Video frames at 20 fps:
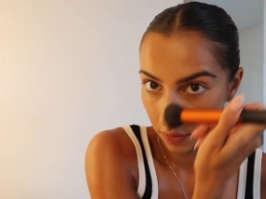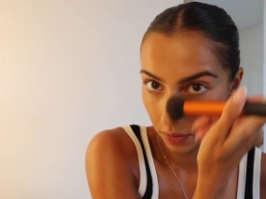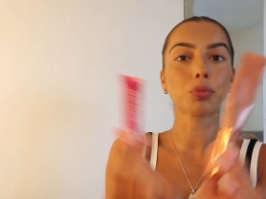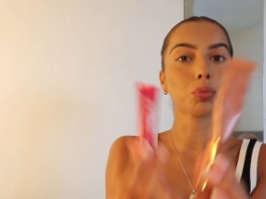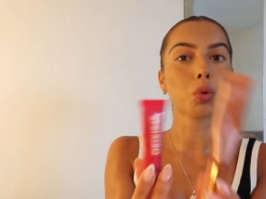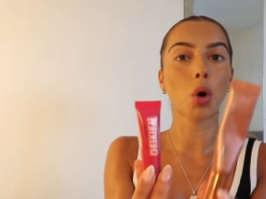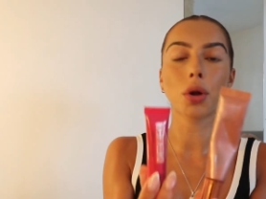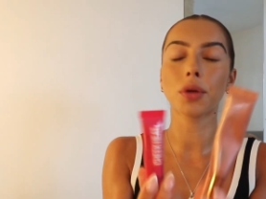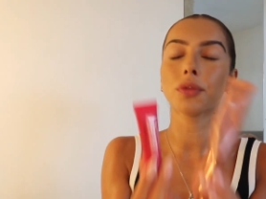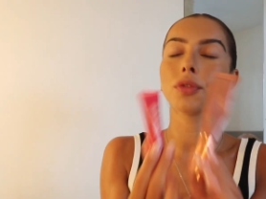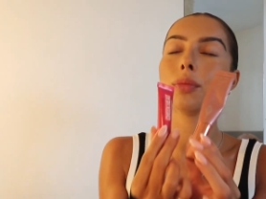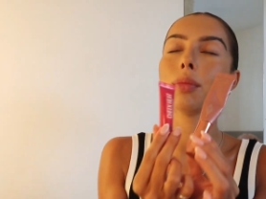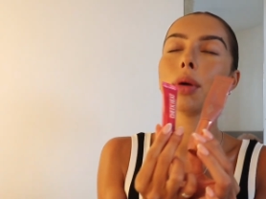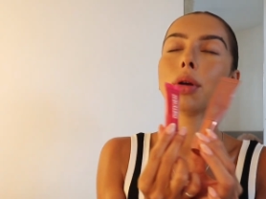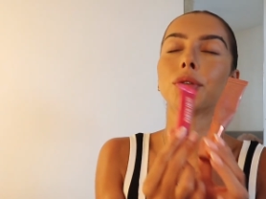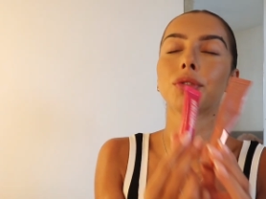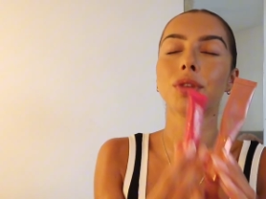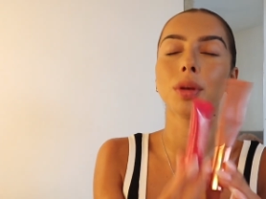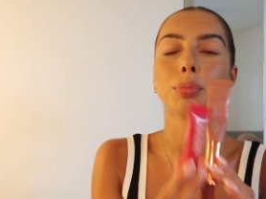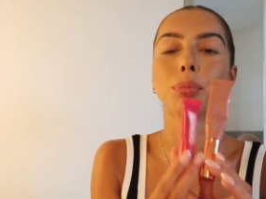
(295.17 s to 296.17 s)
One of the
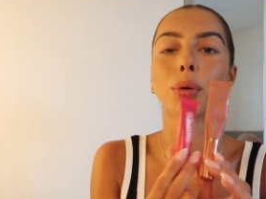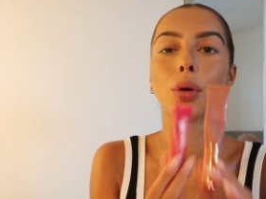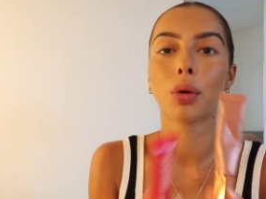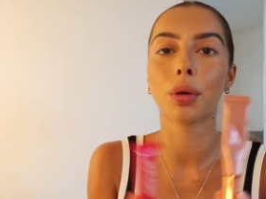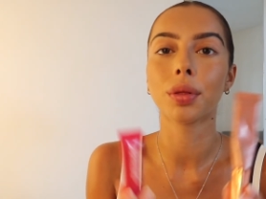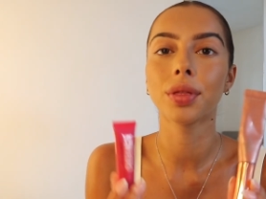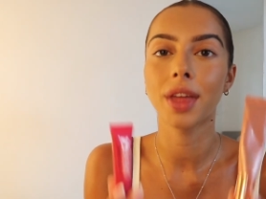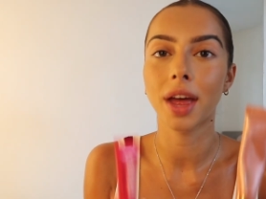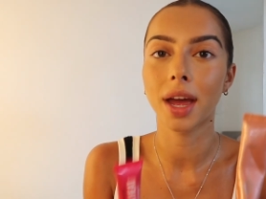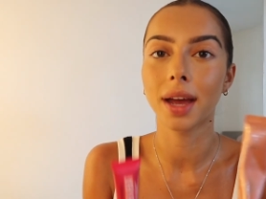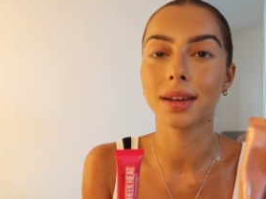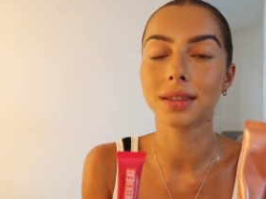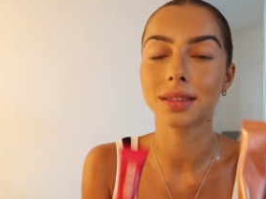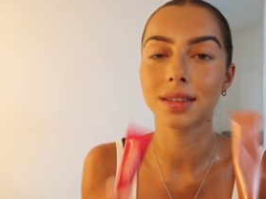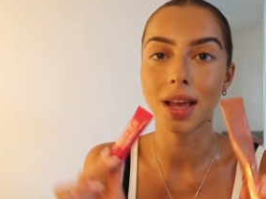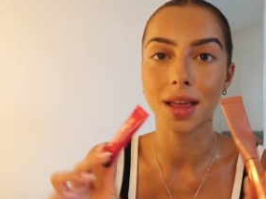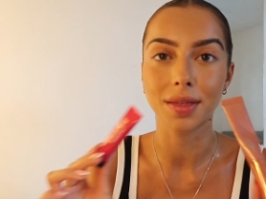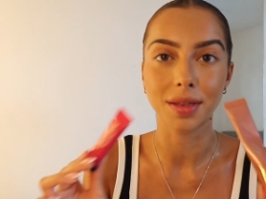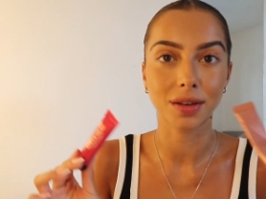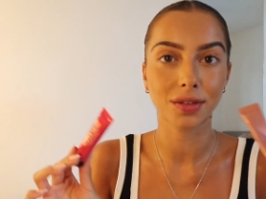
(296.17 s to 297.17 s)
most important things
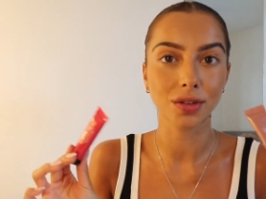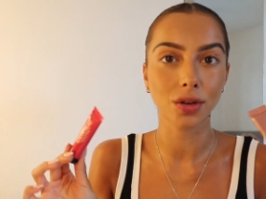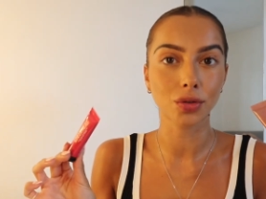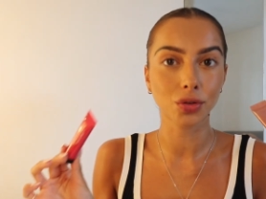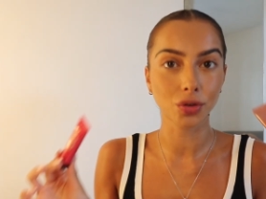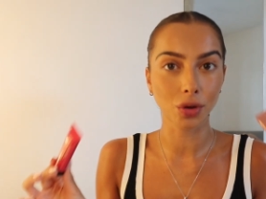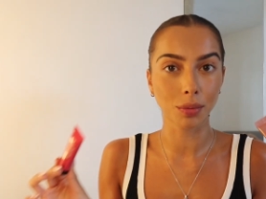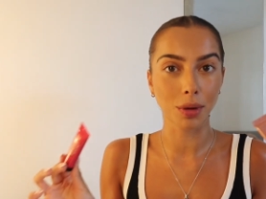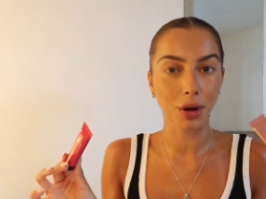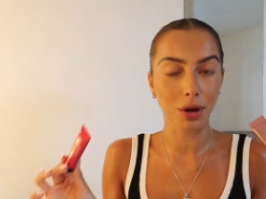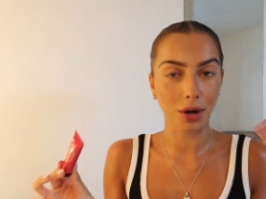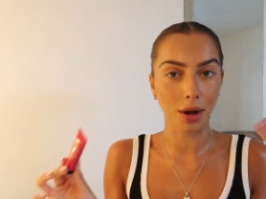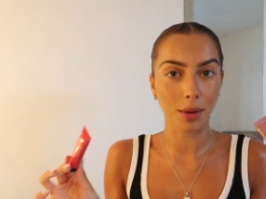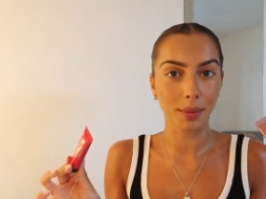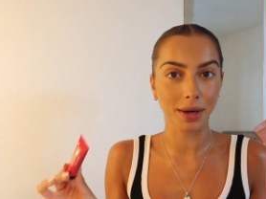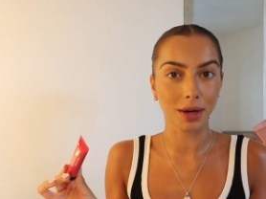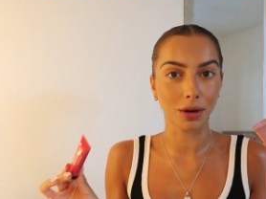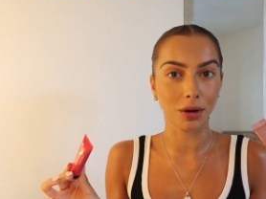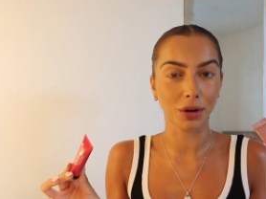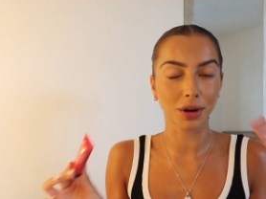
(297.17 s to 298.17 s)
in this summer
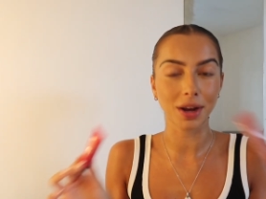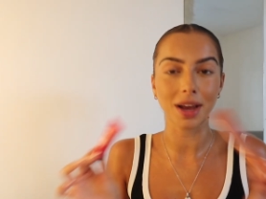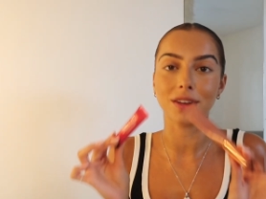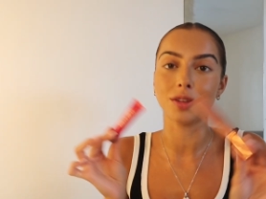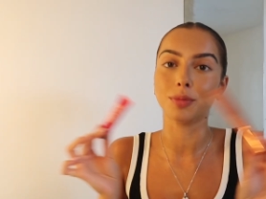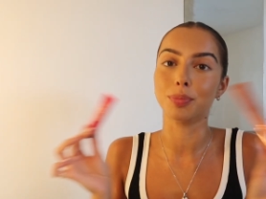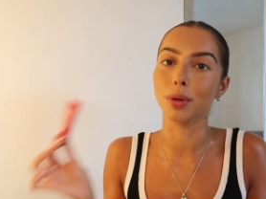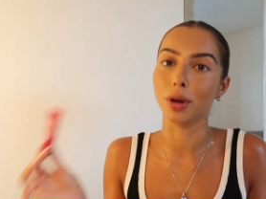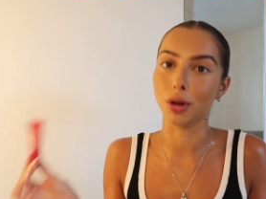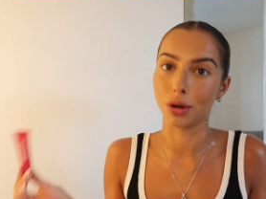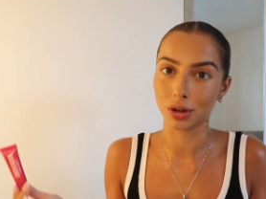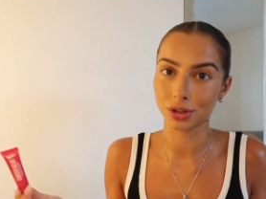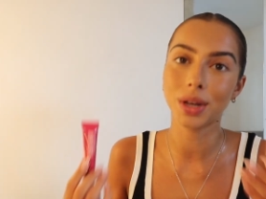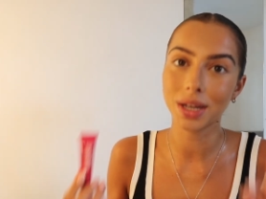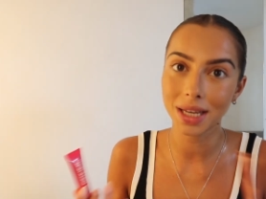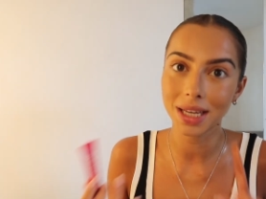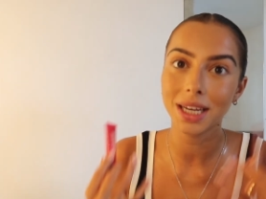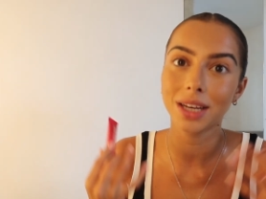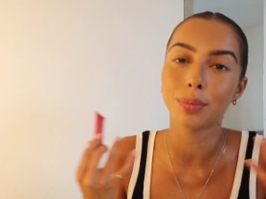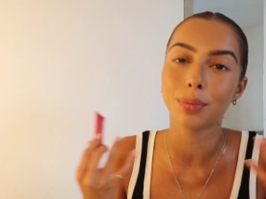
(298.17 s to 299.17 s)
glowy look is blush. We
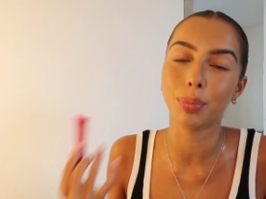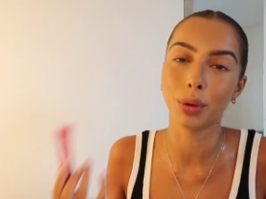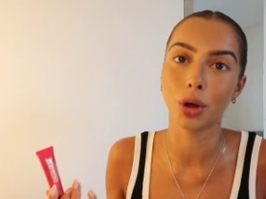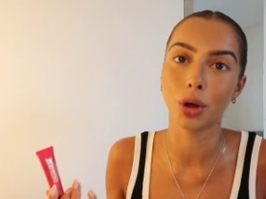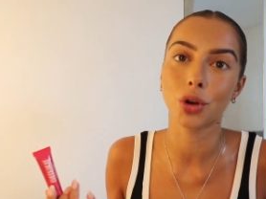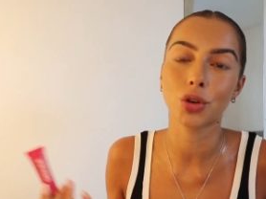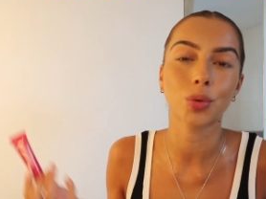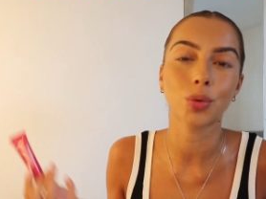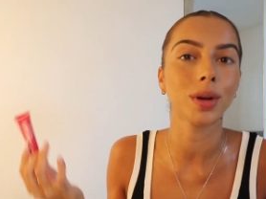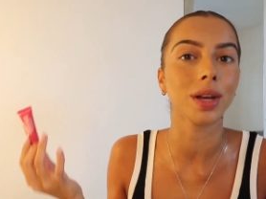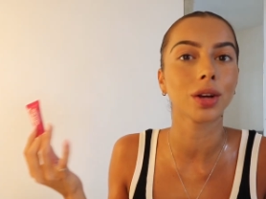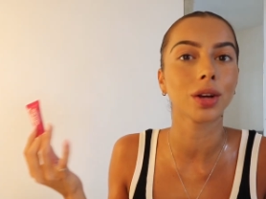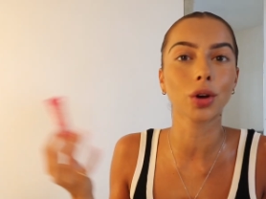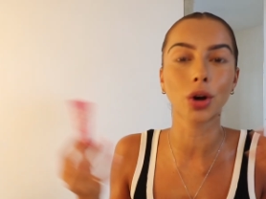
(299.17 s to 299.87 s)
need blush, we need